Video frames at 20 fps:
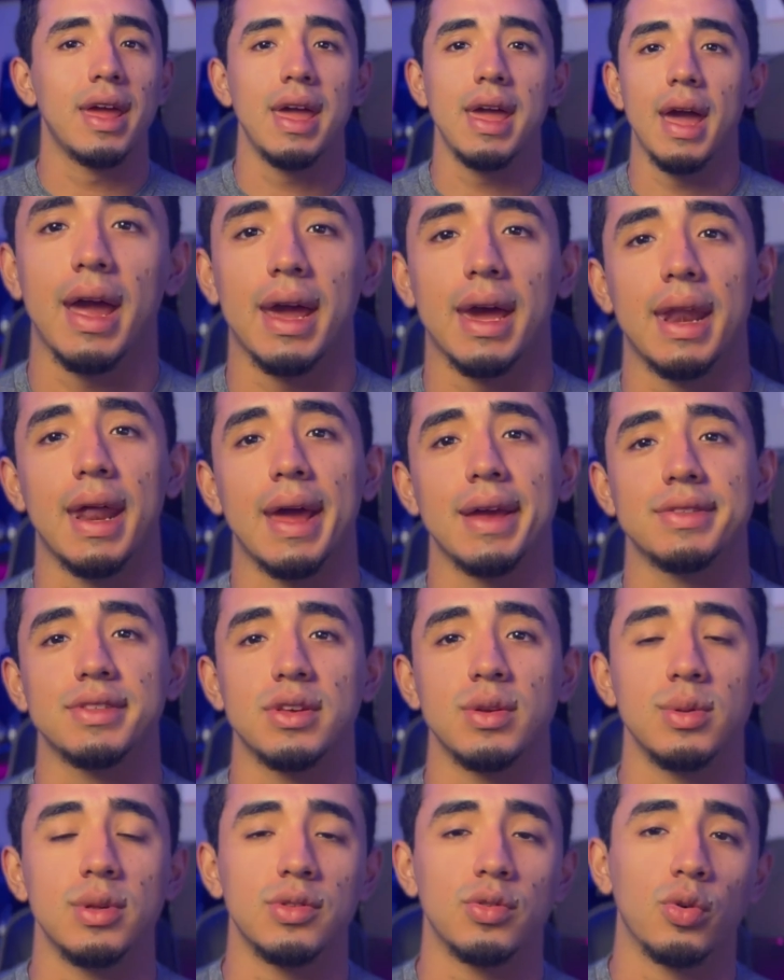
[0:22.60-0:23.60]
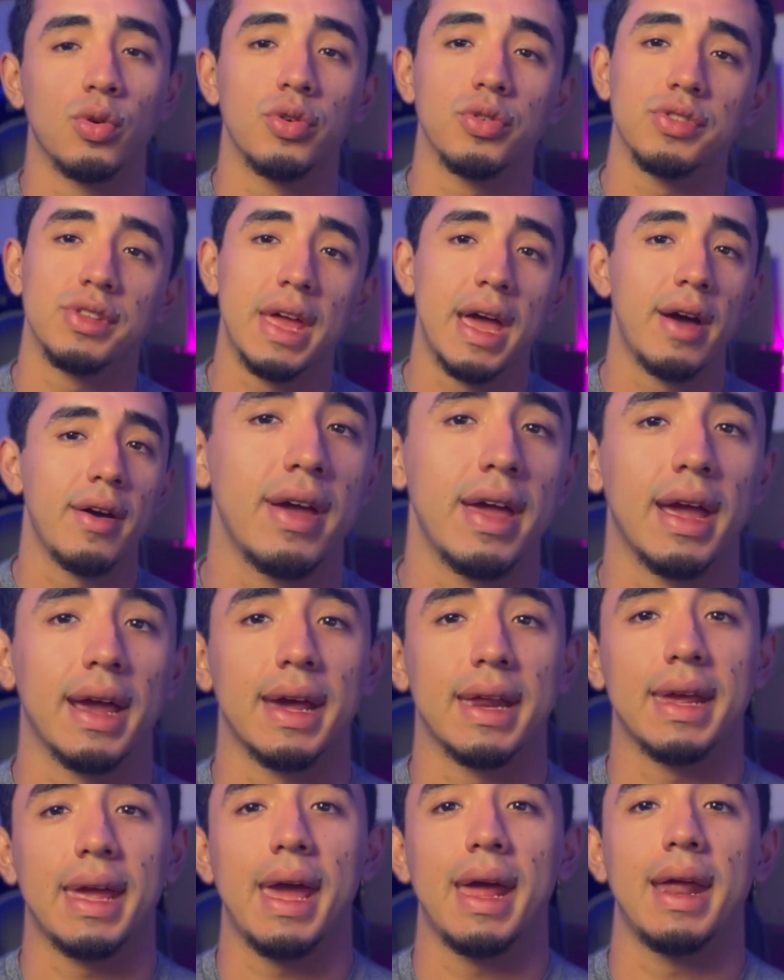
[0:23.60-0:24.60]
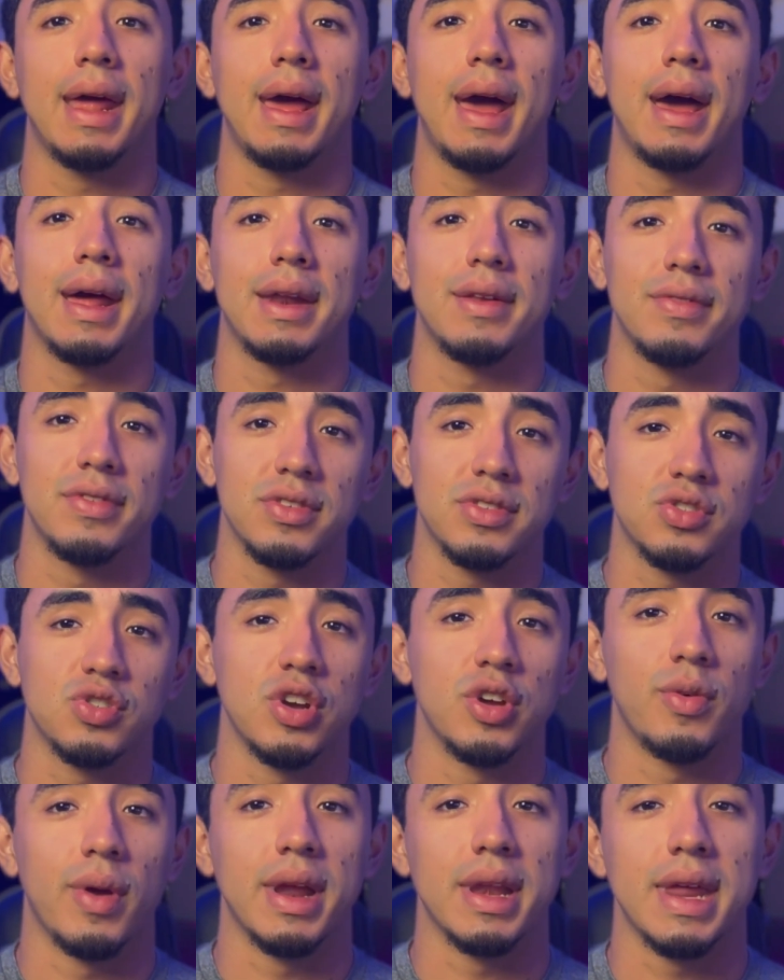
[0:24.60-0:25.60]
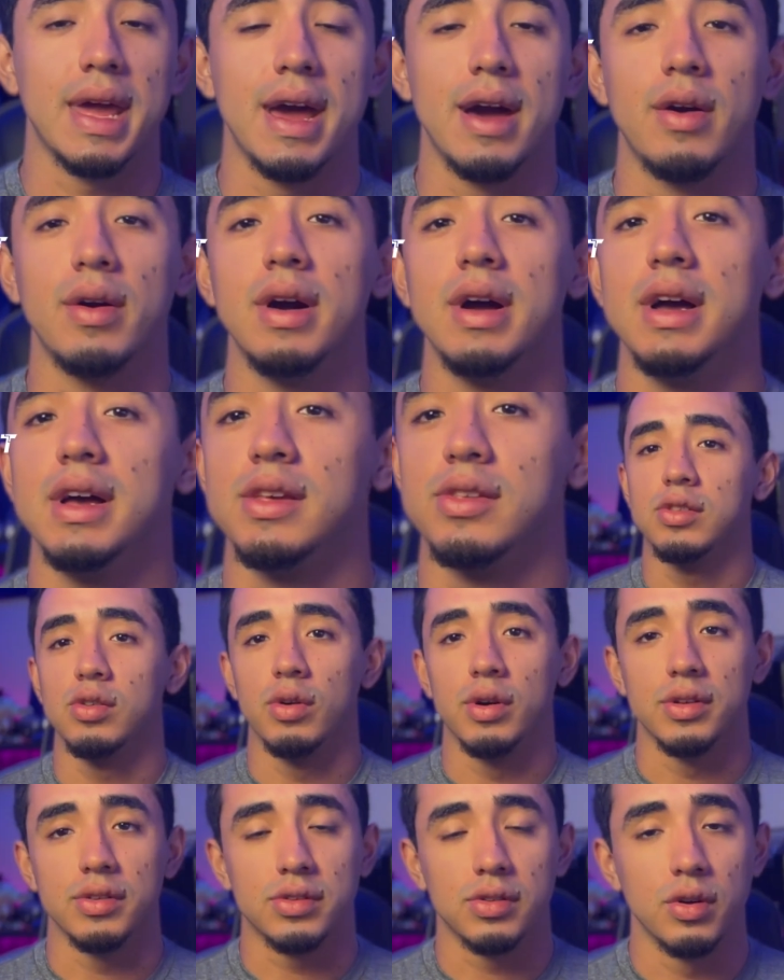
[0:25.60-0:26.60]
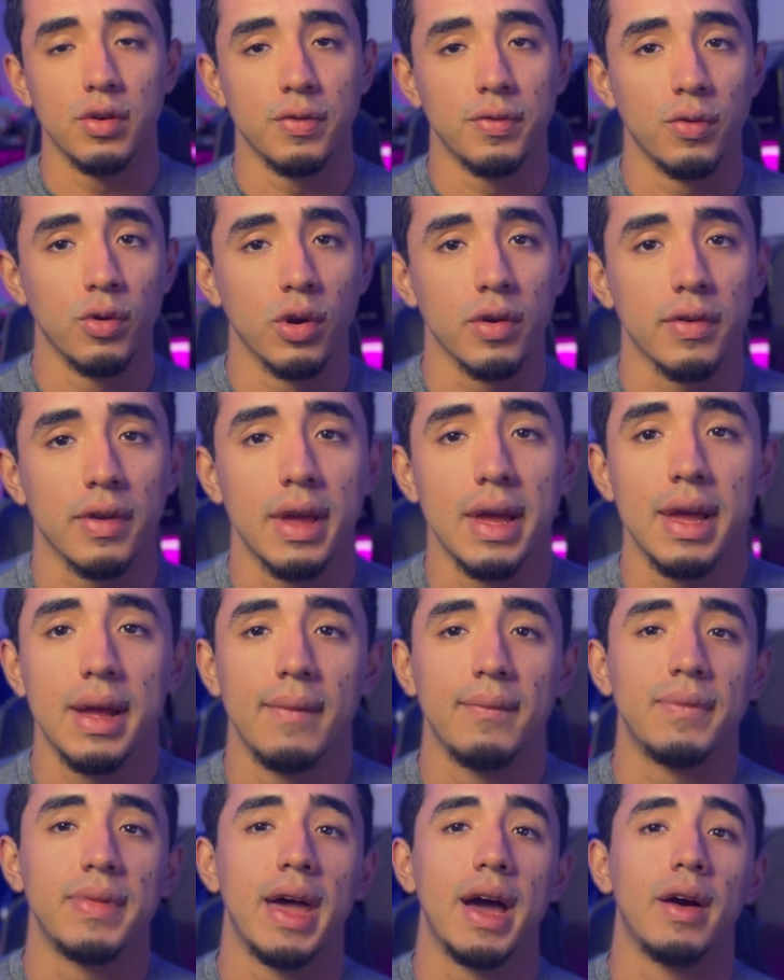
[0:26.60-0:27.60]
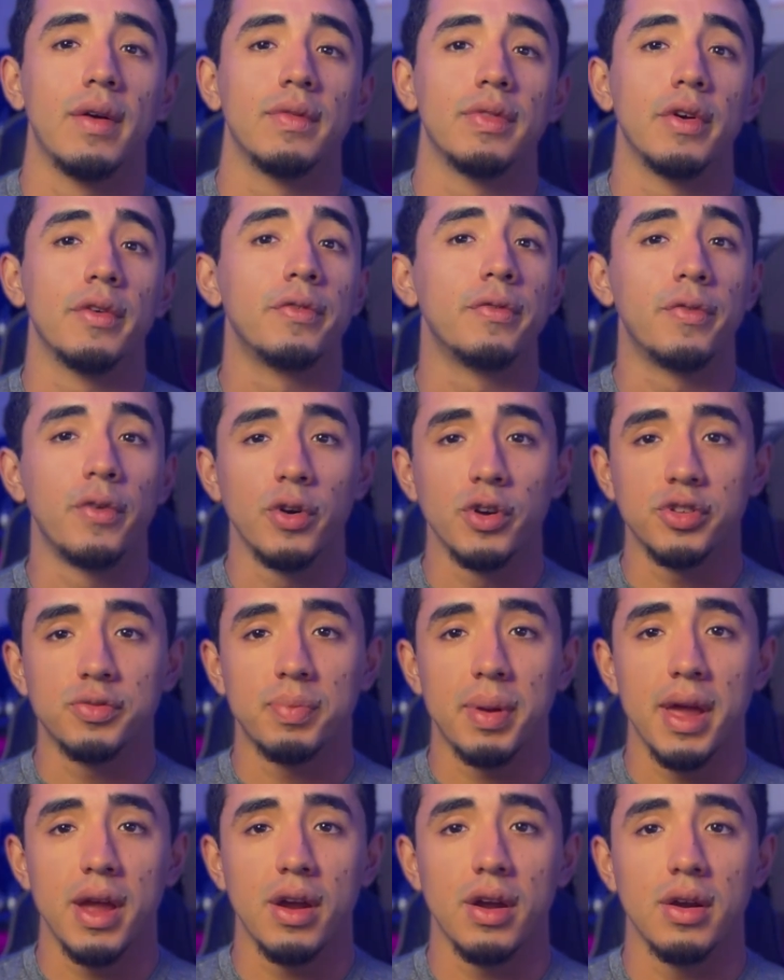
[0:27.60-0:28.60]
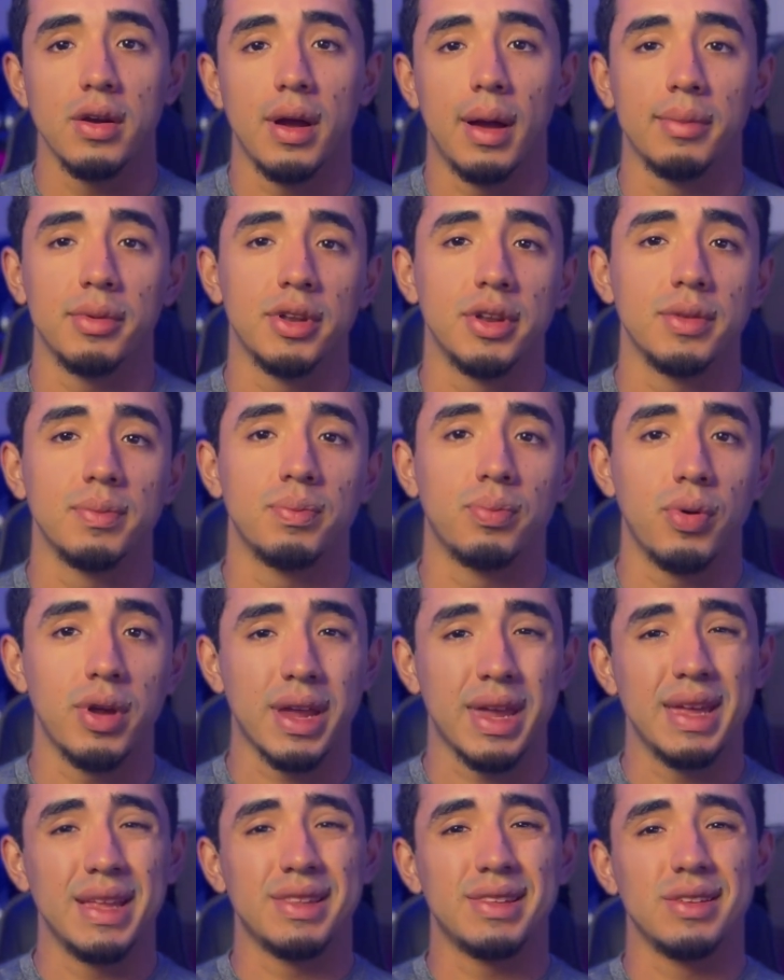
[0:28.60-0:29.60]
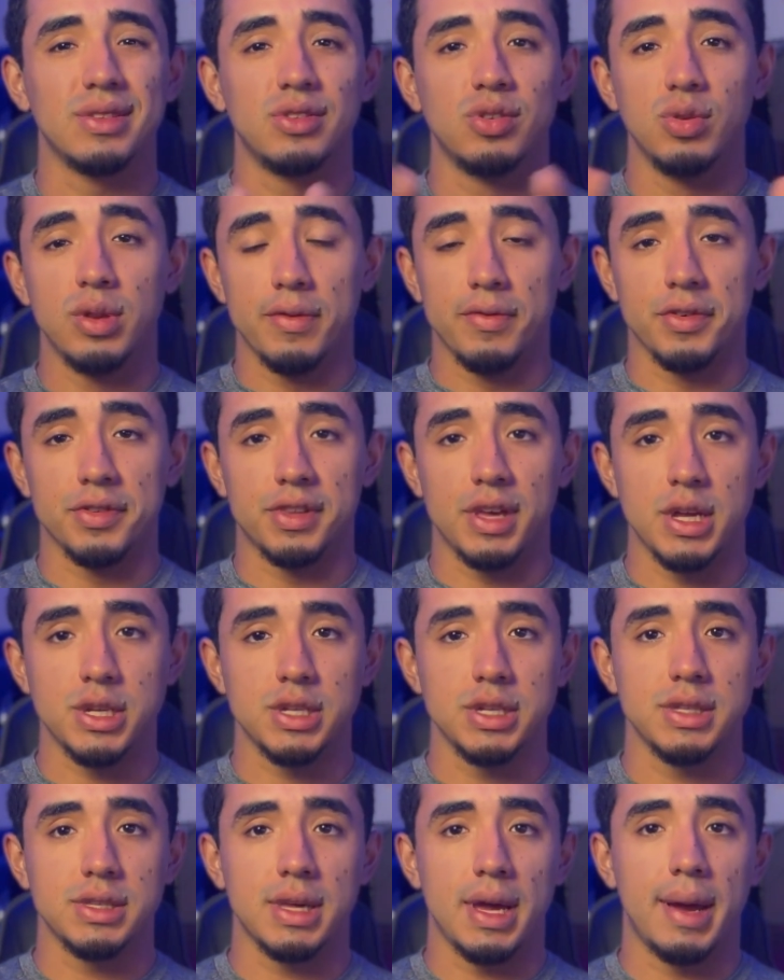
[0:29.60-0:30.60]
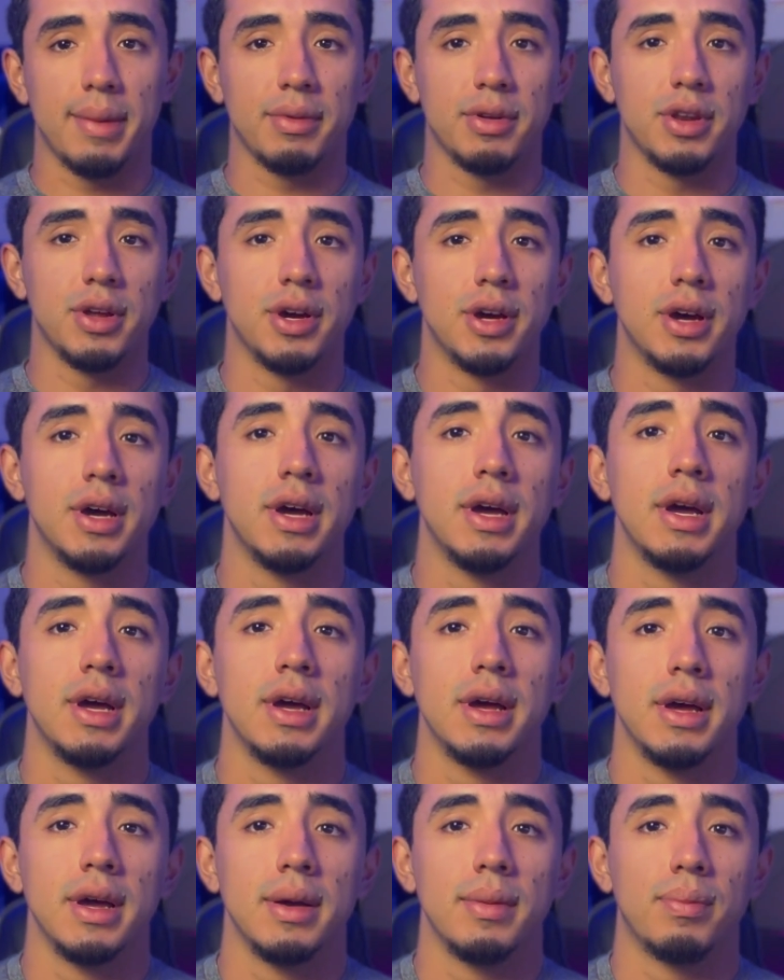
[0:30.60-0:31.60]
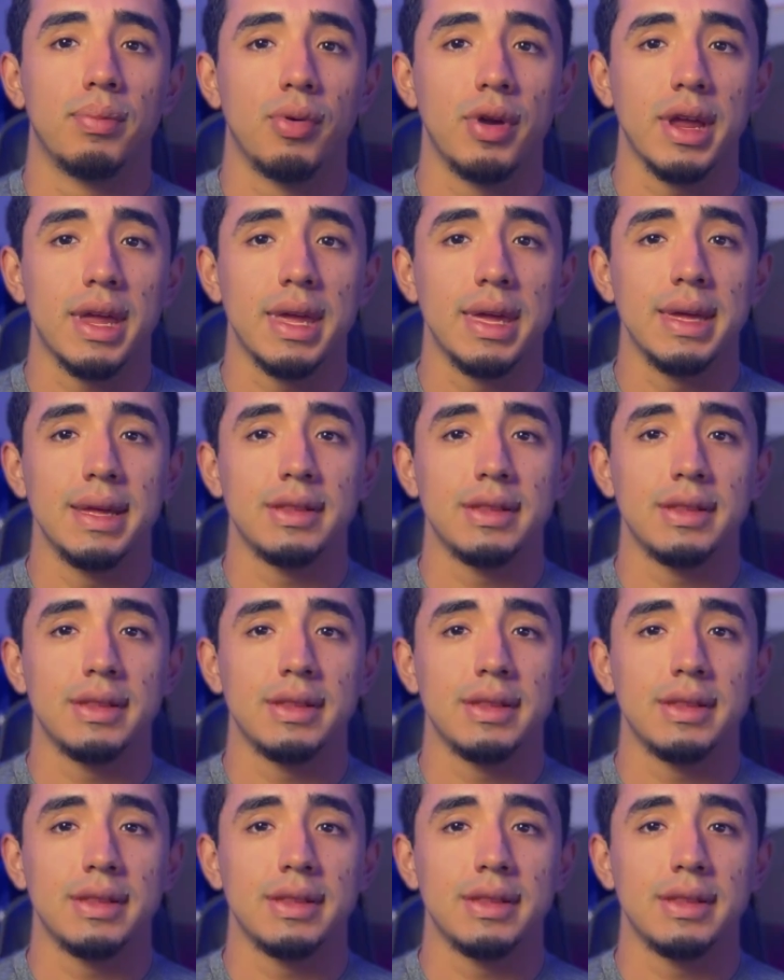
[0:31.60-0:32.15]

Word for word: hey, I gotta execute these orders now, hey, I gotta get out of this trade right now, so on and so forth. Now, the first pair, I'm gonna break it into two different sessions. I'm gonna break it